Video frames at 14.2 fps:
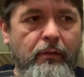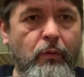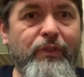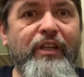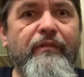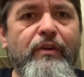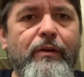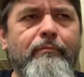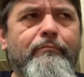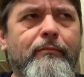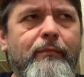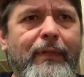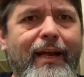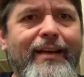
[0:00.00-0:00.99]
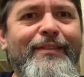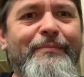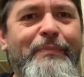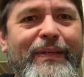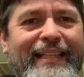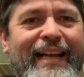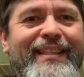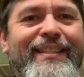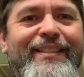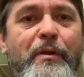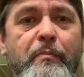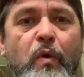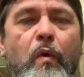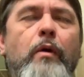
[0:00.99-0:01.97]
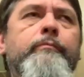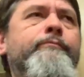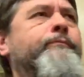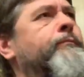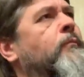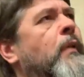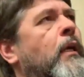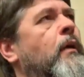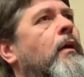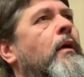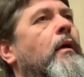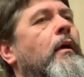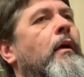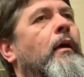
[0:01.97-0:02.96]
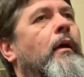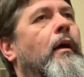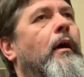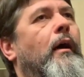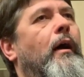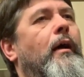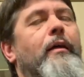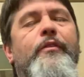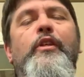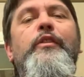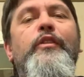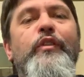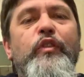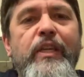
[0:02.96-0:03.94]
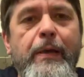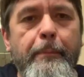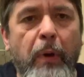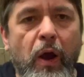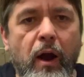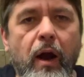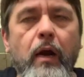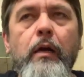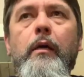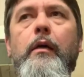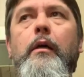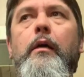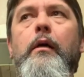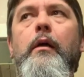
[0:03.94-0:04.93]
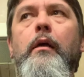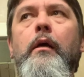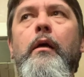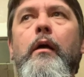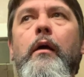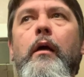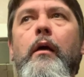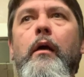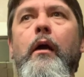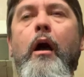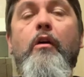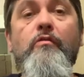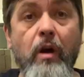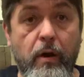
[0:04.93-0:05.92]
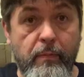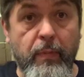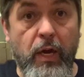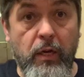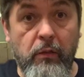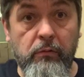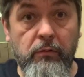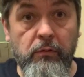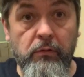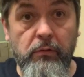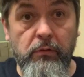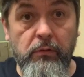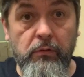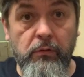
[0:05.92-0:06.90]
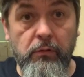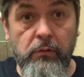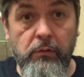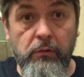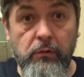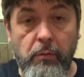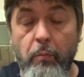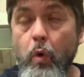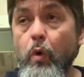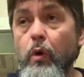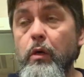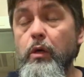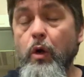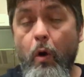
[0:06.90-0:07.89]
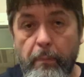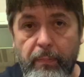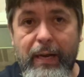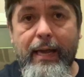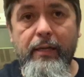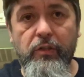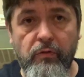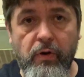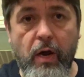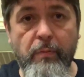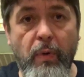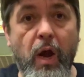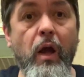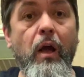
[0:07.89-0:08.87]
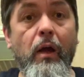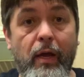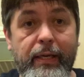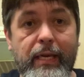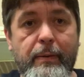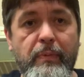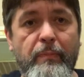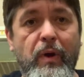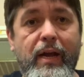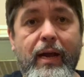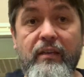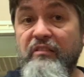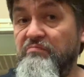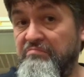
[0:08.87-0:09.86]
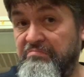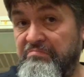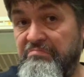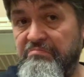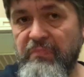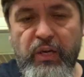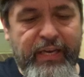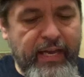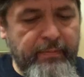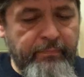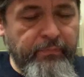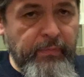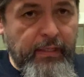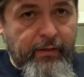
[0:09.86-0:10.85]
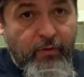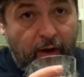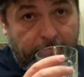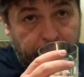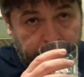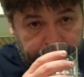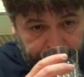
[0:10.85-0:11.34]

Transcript: whichever glass presents the more, the deeper aroma, more complex aroma I keep in my hand. Okay? Right.